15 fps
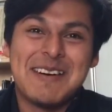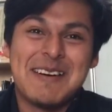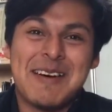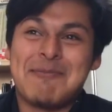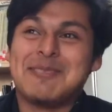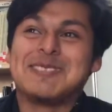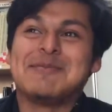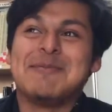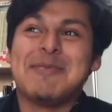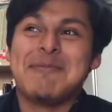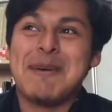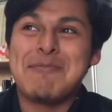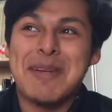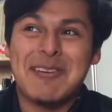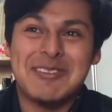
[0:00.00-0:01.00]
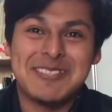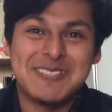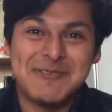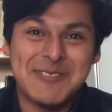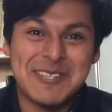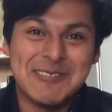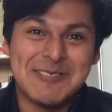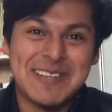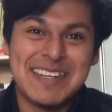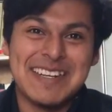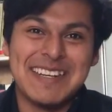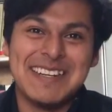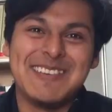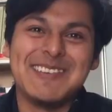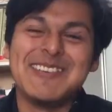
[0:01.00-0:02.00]
I must have made my parents feel
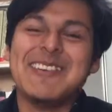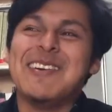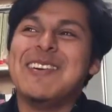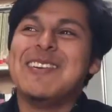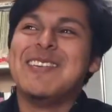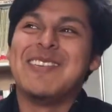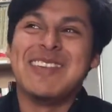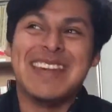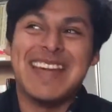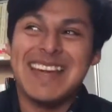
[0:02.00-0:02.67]
when